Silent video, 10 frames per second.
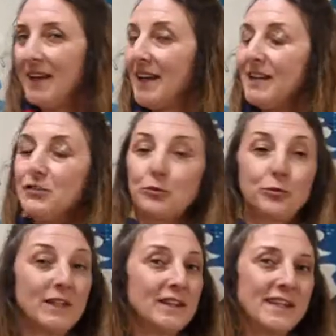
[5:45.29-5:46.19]
It's
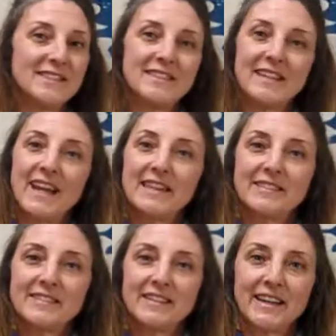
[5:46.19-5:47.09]
really easy to get
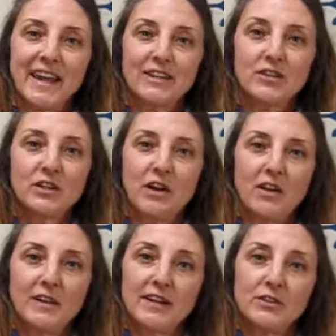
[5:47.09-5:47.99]
disengaged in
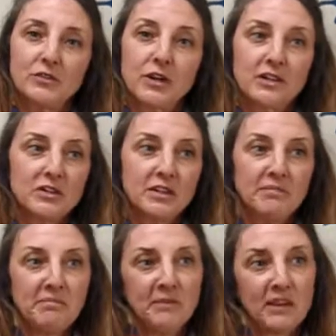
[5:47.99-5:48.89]
online instruction.